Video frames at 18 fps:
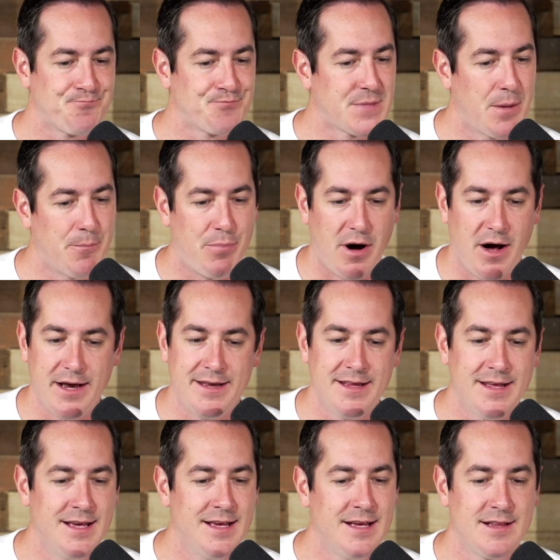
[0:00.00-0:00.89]

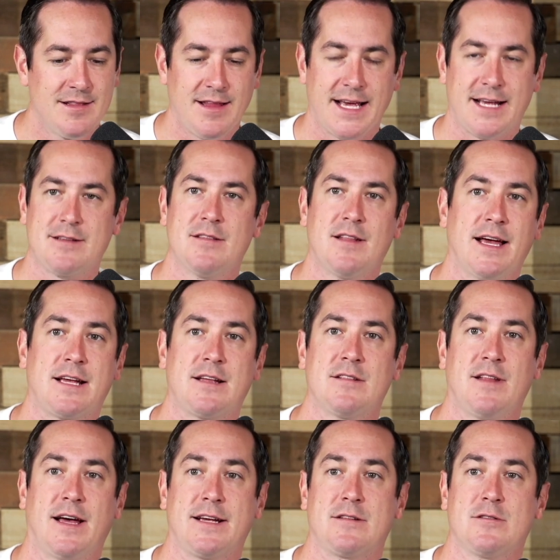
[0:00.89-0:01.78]
But look
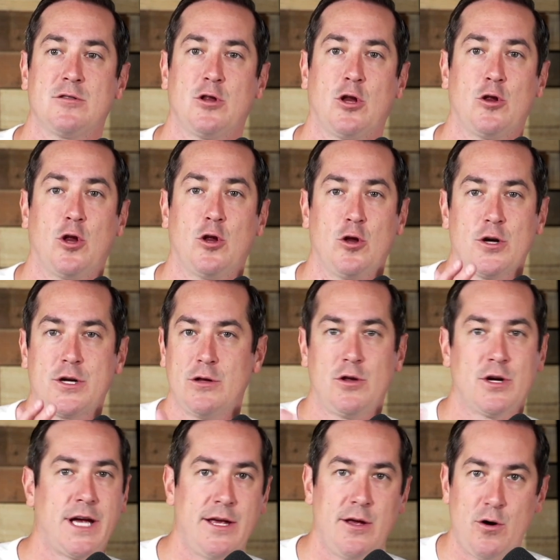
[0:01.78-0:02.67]
at
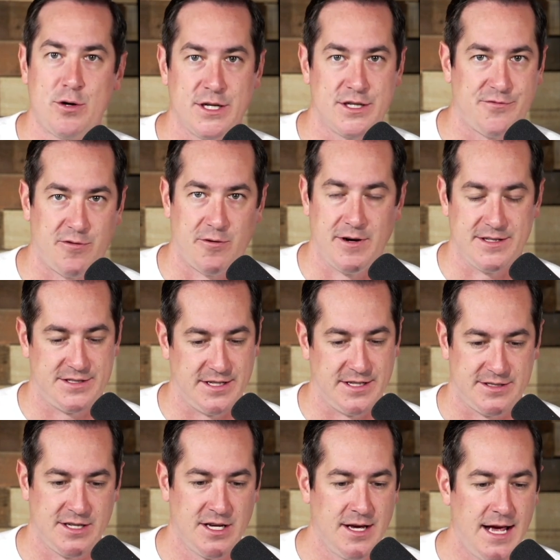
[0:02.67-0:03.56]
Jokic, for
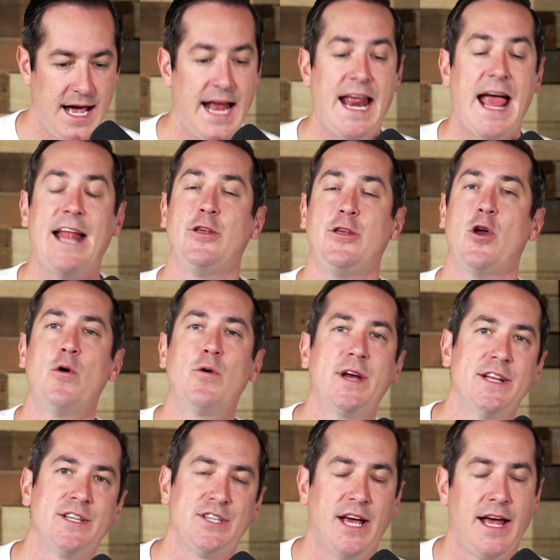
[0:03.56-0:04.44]
instance, and
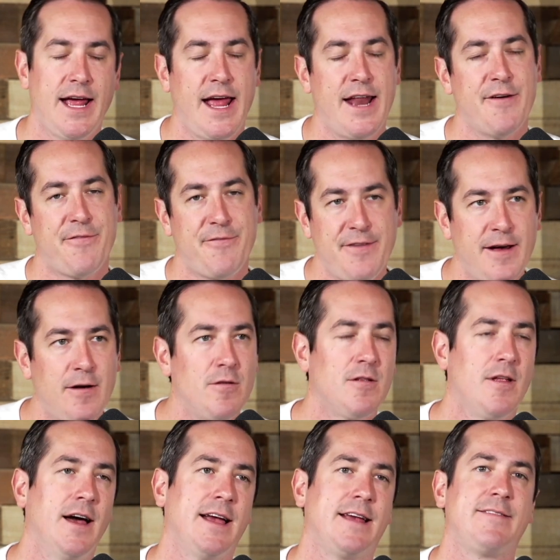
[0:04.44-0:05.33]
Jokic, and it felt
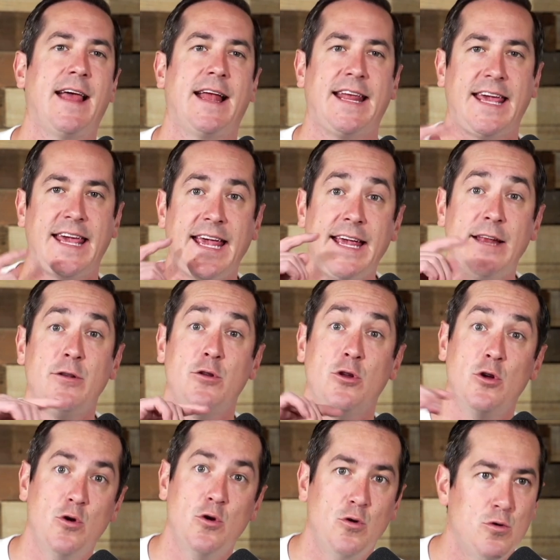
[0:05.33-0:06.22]
like that he
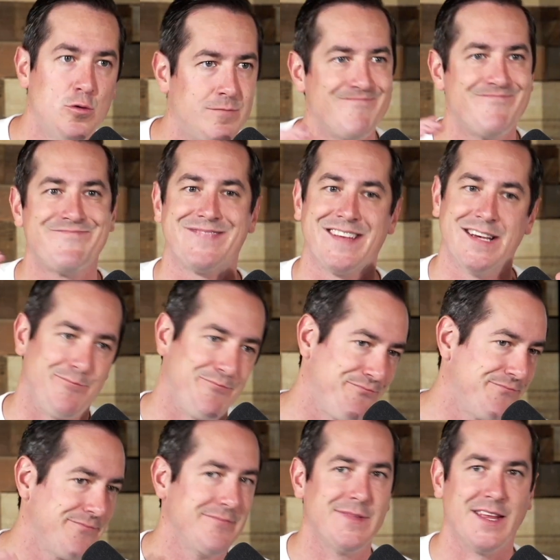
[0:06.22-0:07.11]
knew the
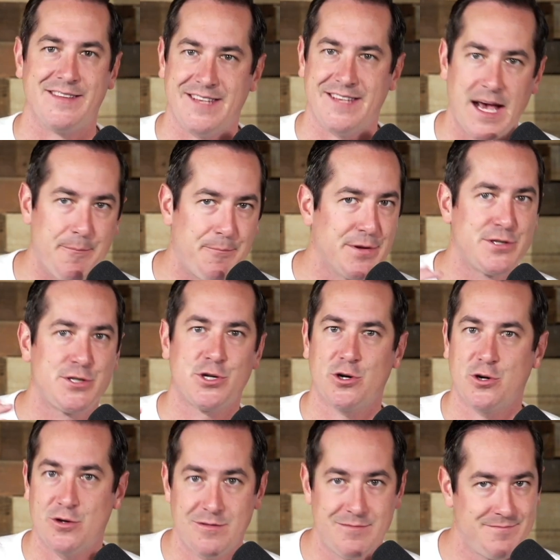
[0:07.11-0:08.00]

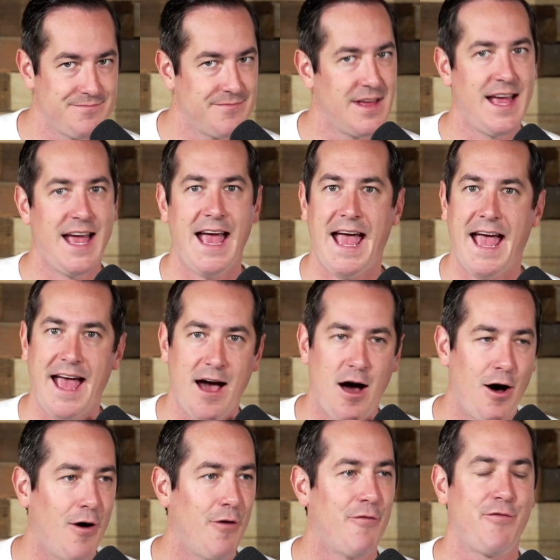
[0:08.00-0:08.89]
temperature
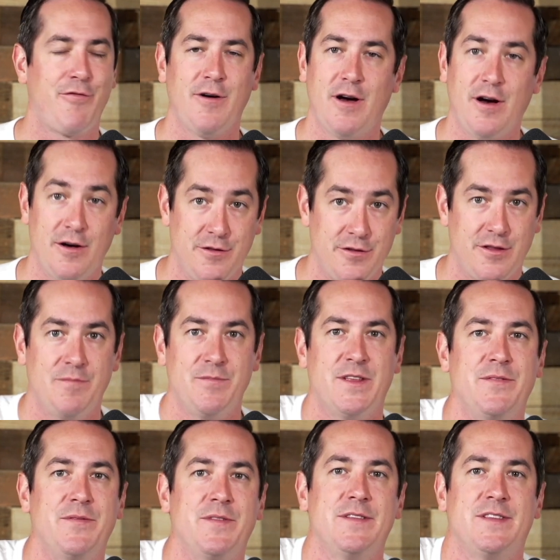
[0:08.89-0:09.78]
of
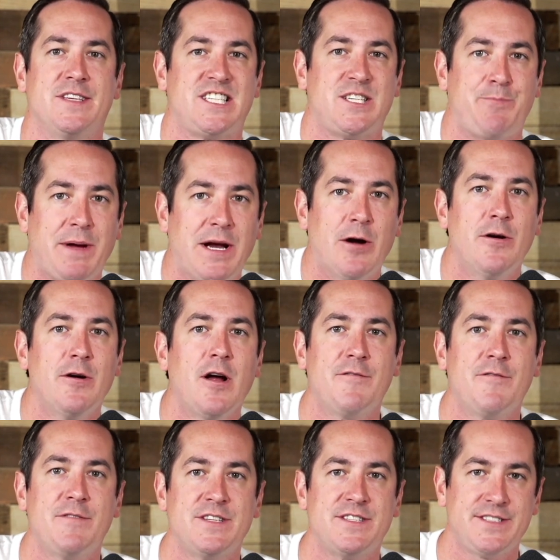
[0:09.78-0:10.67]
the spirit
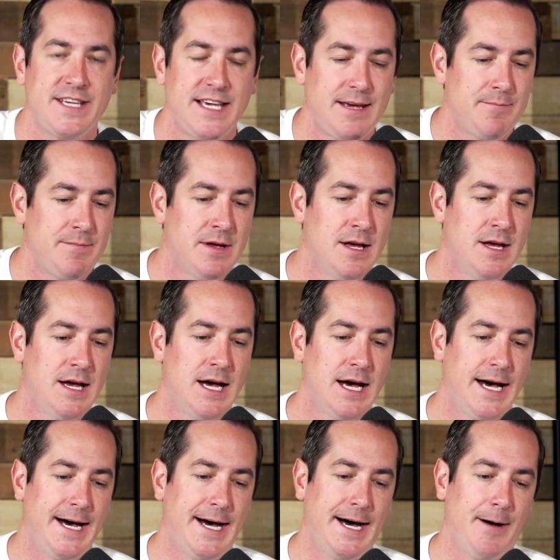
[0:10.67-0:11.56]
of his team
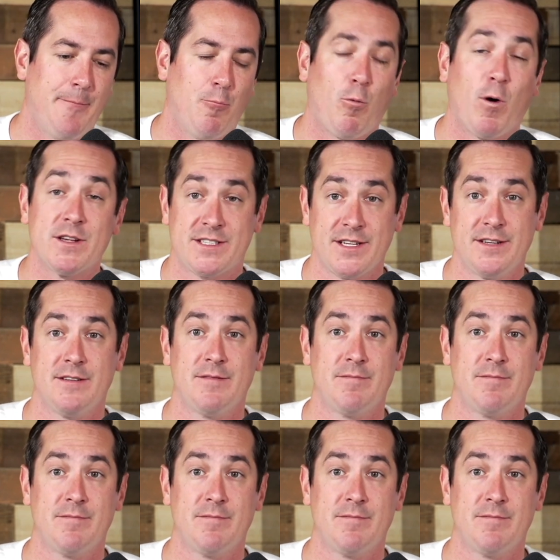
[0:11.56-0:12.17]
wasn't